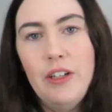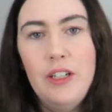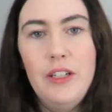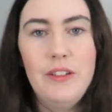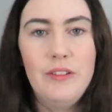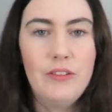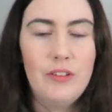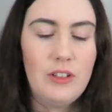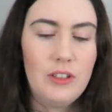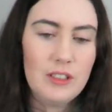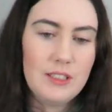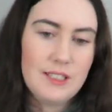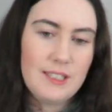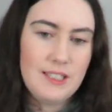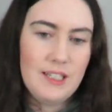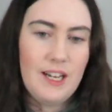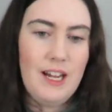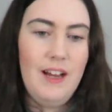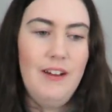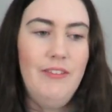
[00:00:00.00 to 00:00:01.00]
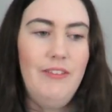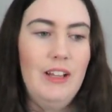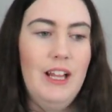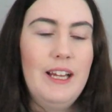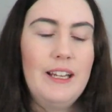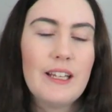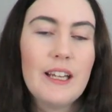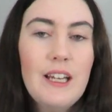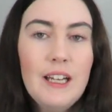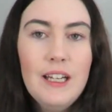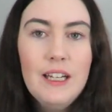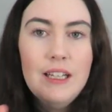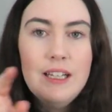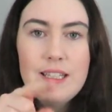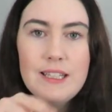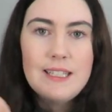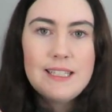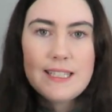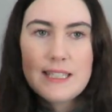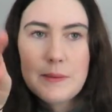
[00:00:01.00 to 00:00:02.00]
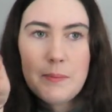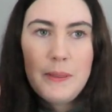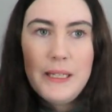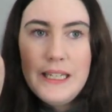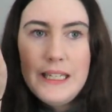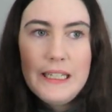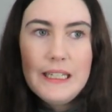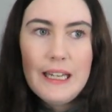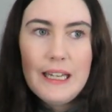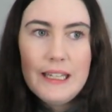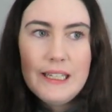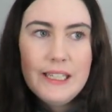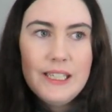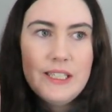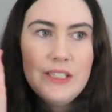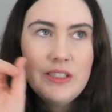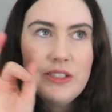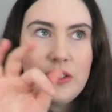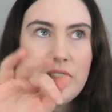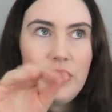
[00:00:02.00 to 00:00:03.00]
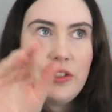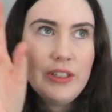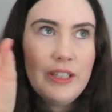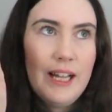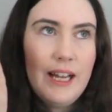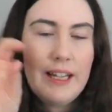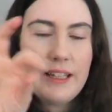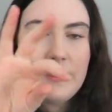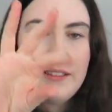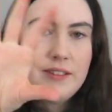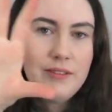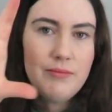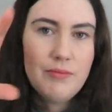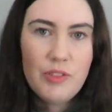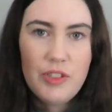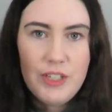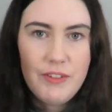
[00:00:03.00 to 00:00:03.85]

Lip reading: curtain rods that have like the spinny end or like